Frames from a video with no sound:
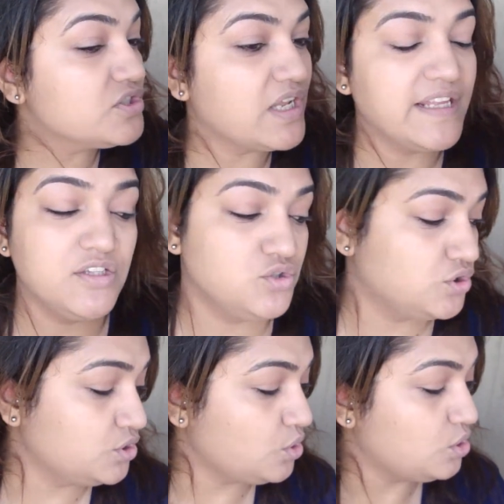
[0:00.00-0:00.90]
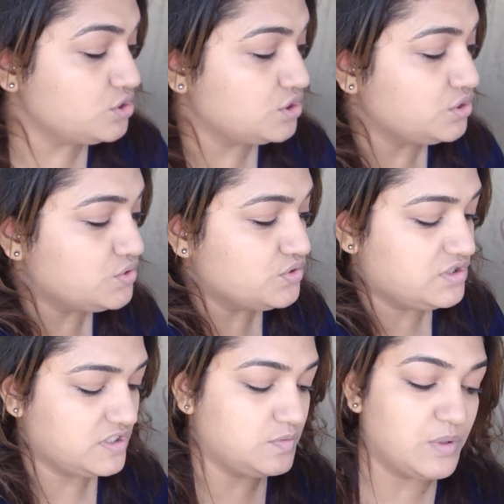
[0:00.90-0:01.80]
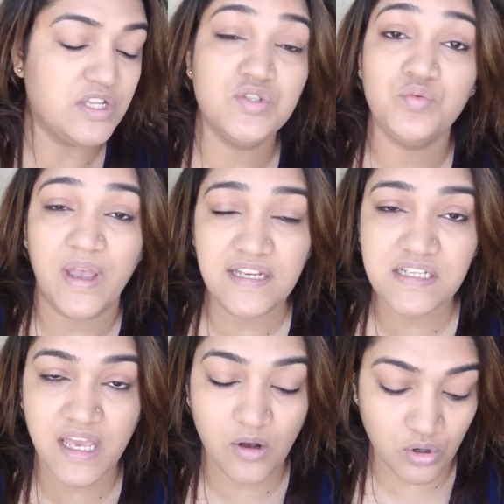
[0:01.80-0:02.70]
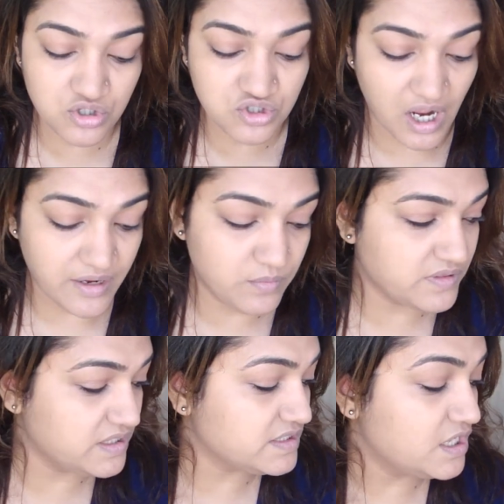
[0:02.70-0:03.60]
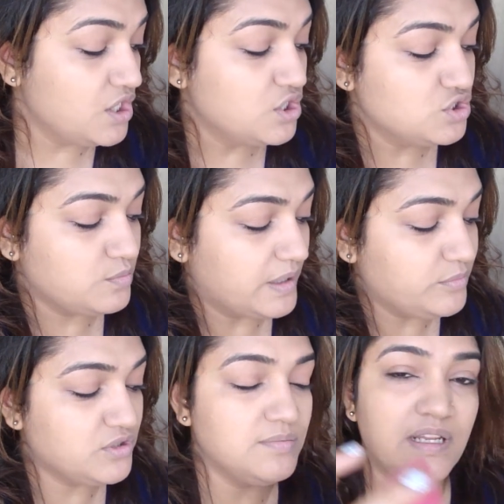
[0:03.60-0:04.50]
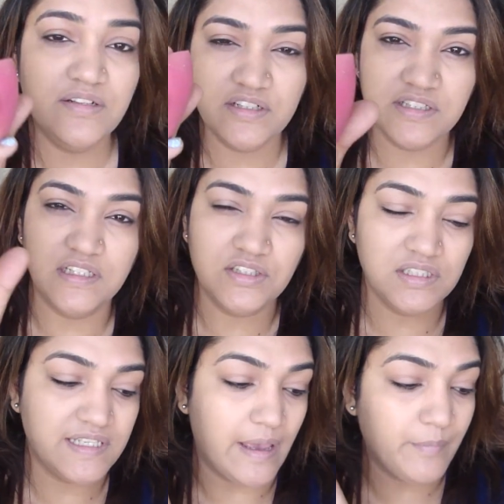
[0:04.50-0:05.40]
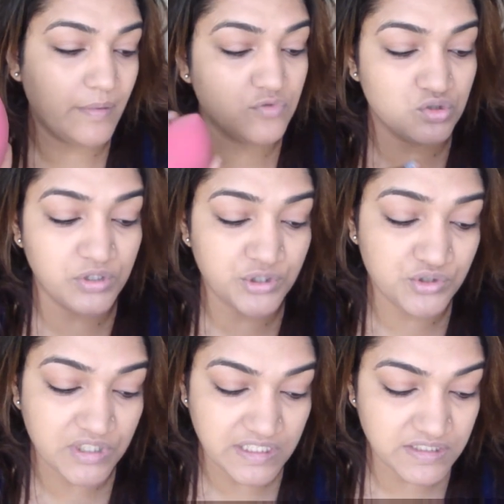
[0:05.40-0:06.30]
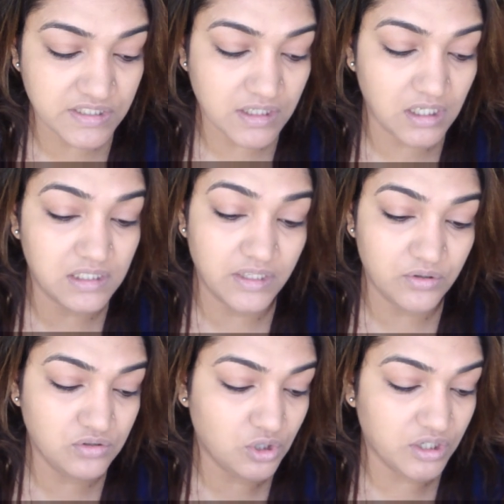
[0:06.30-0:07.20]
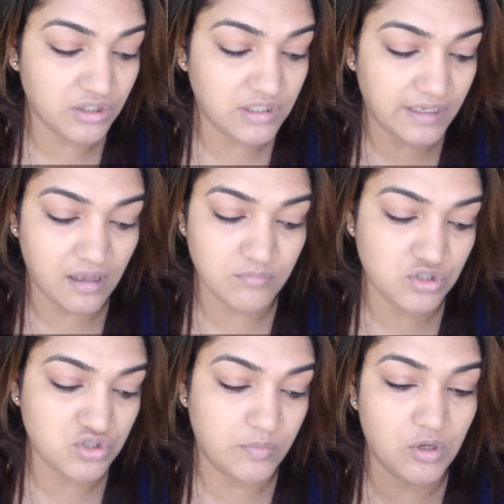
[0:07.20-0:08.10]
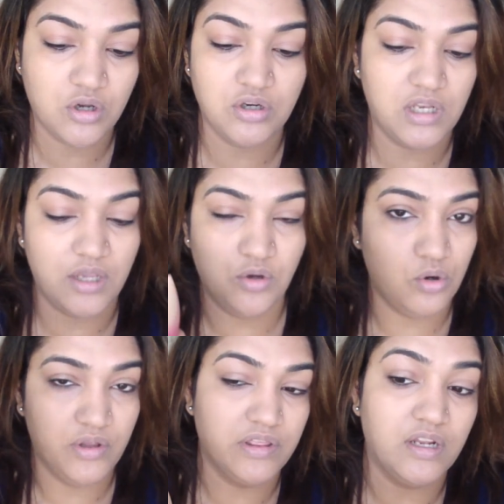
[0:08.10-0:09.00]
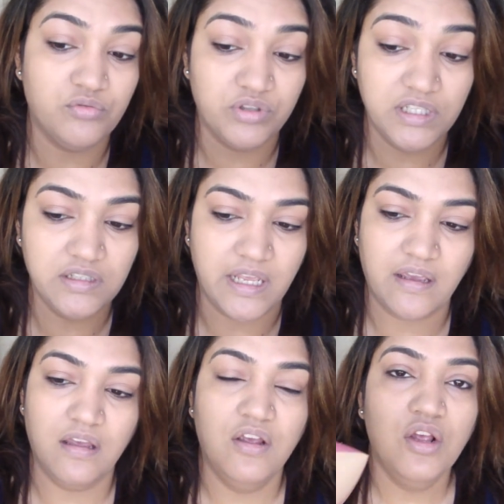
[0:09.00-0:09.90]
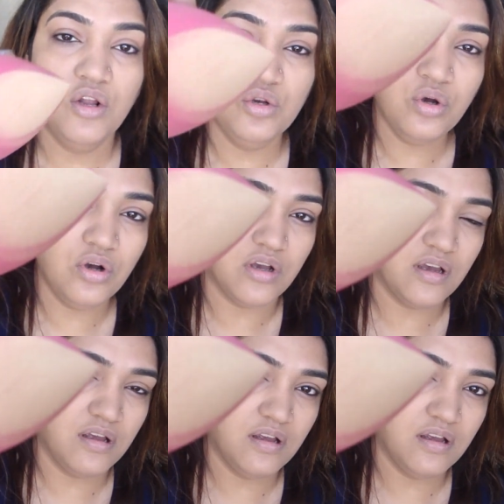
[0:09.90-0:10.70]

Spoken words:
Like this, you can also use the sponge wet or dry with this. So my beauty blender is a little damp. I'm just going to test it a little, not like, I'm not gonna like go in there really like, look.